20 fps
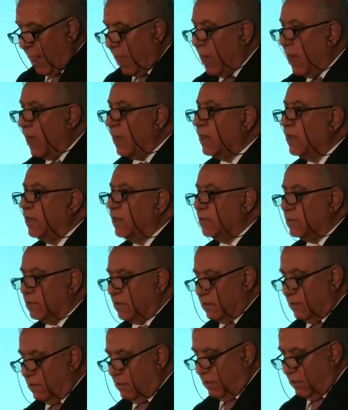Hunger,
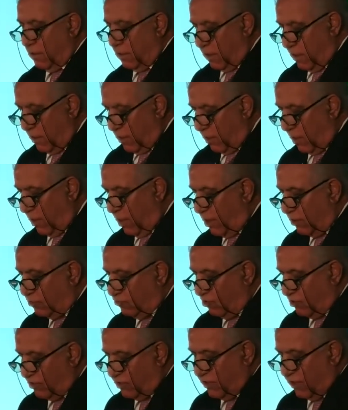
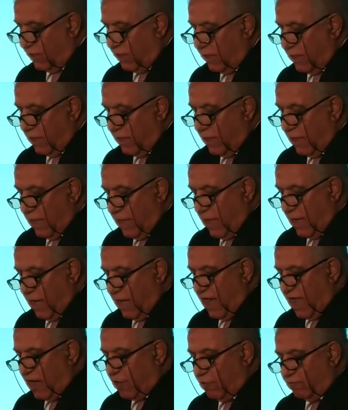illiteracy,
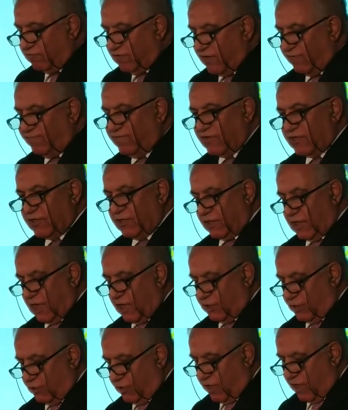lack of sufficient
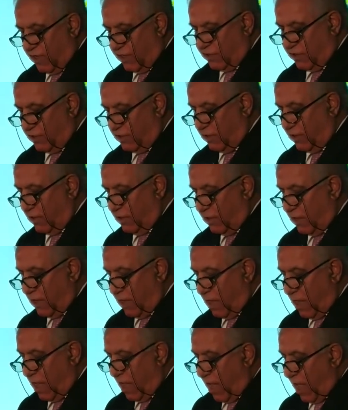education,
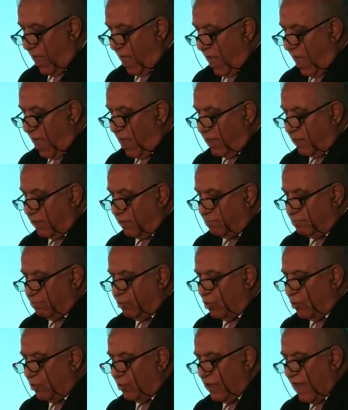and
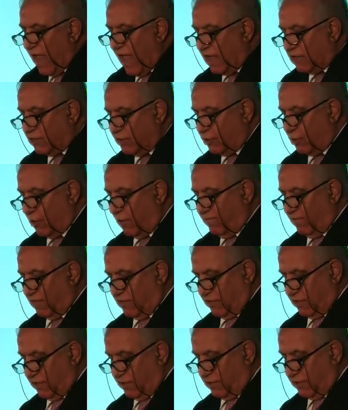poor health
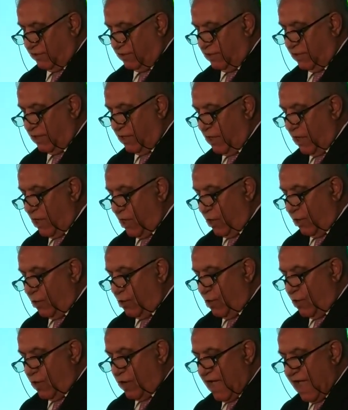services
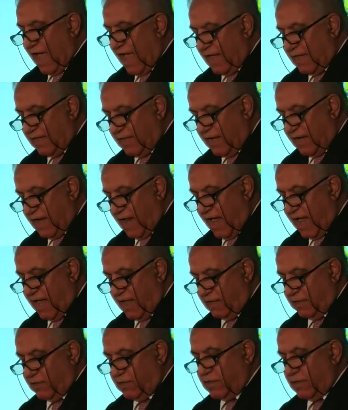go hand in
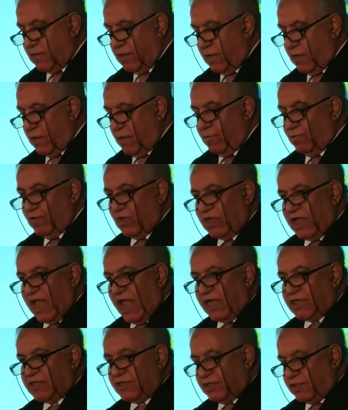hand with
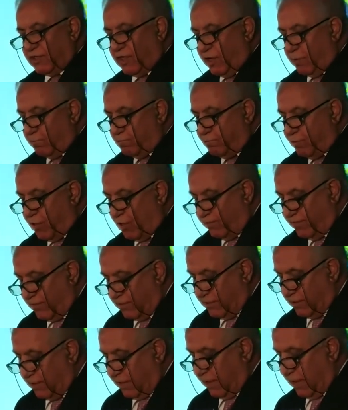extreme
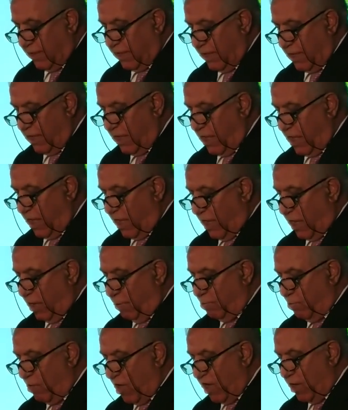poverty
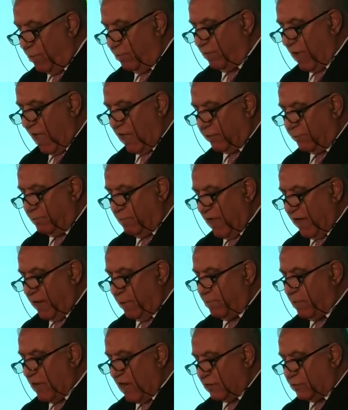at many
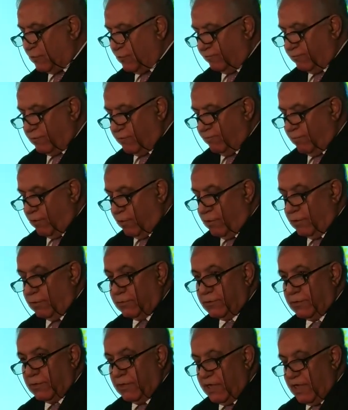parts of the
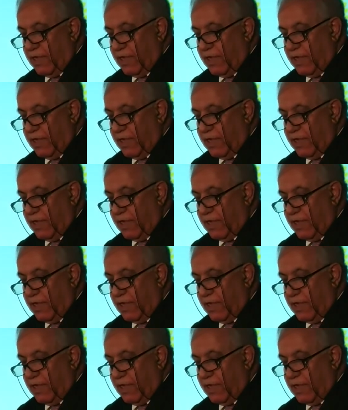world,